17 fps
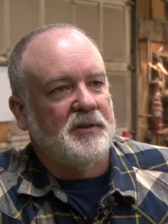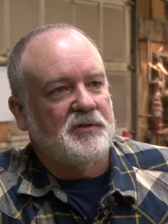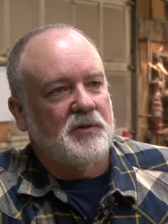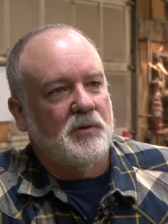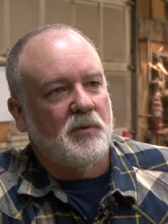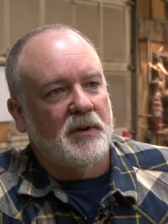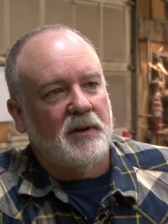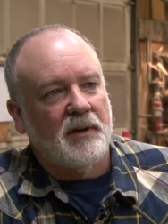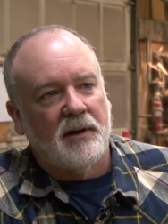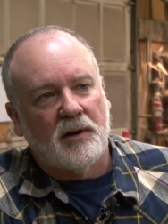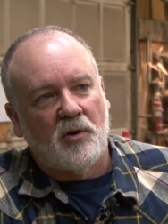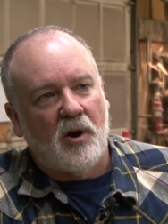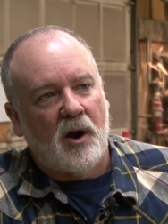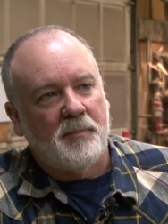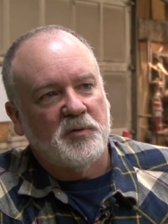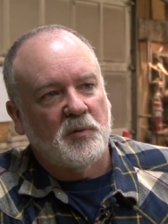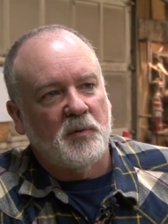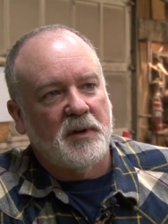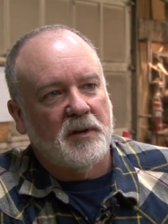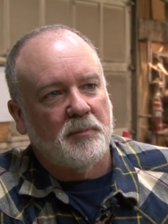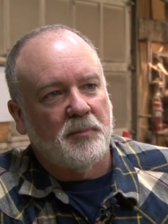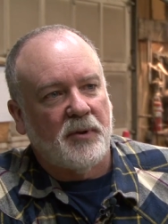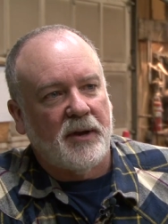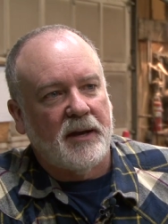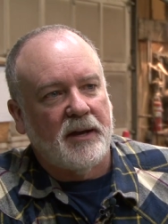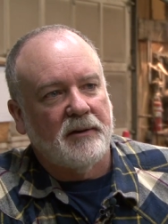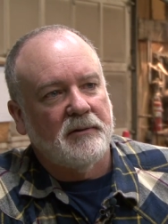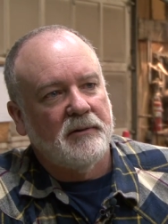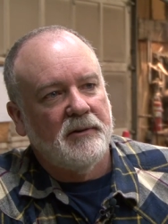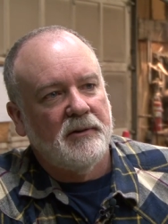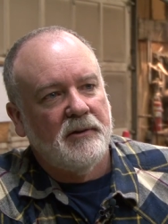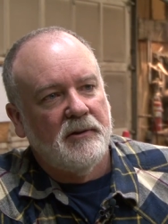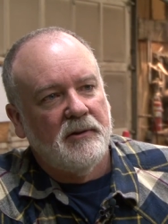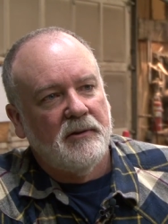as to what kind of crops we can plant
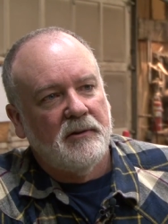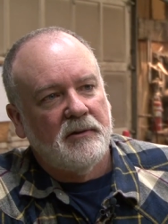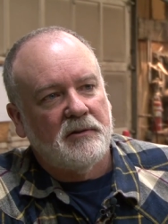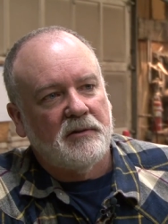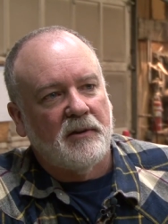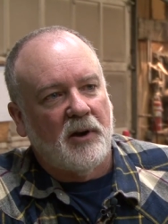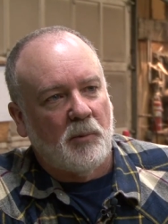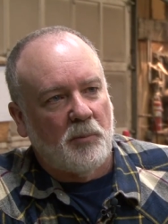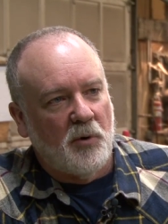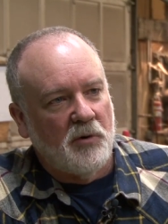to help